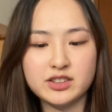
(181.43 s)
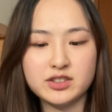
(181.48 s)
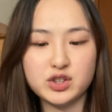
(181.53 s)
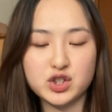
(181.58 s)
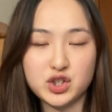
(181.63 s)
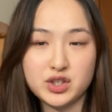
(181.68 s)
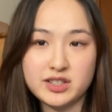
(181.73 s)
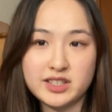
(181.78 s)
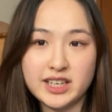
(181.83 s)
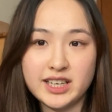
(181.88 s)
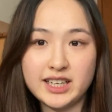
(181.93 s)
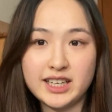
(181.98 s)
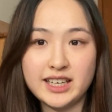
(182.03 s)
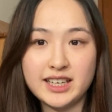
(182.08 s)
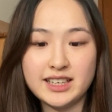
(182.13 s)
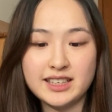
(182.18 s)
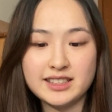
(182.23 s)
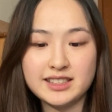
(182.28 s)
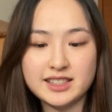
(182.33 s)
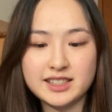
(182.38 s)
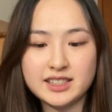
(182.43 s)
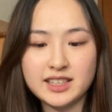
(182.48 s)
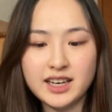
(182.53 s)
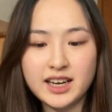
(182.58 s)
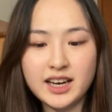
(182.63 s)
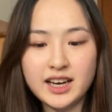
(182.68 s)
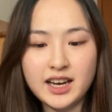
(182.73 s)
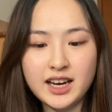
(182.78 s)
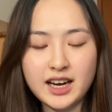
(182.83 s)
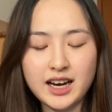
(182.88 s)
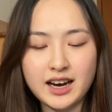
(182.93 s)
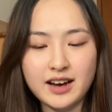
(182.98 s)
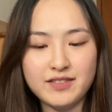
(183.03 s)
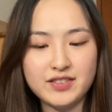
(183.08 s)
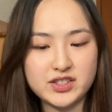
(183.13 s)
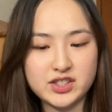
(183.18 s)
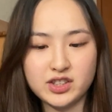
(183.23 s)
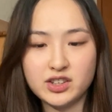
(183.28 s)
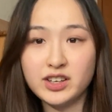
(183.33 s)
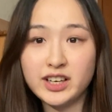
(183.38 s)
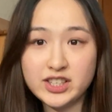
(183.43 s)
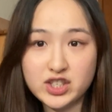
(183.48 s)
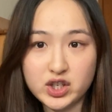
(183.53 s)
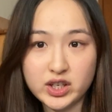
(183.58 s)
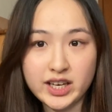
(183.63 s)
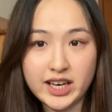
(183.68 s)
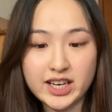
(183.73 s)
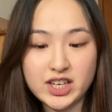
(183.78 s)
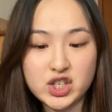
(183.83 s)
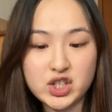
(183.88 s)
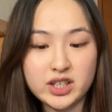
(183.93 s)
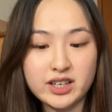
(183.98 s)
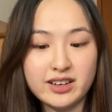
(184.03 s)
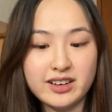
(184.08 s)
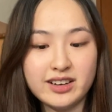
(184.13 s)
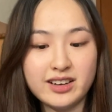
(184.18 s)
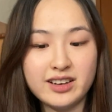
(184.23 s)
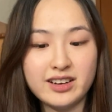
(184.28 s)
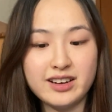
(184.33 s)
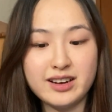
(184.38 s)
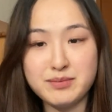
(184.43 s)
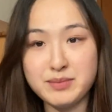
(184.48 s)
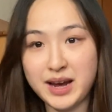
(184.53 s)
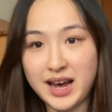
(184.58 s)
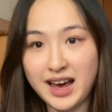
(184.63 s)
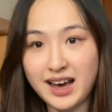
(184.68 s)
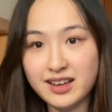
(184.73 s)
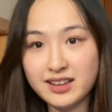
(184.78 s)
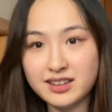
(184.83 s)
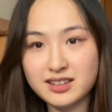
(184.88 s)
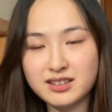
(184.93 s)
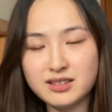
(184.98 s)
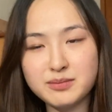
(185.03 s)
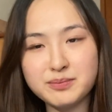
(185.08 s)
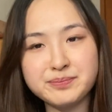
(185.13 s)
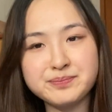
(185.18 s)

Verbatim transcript: social studies, uh, physical education, and math.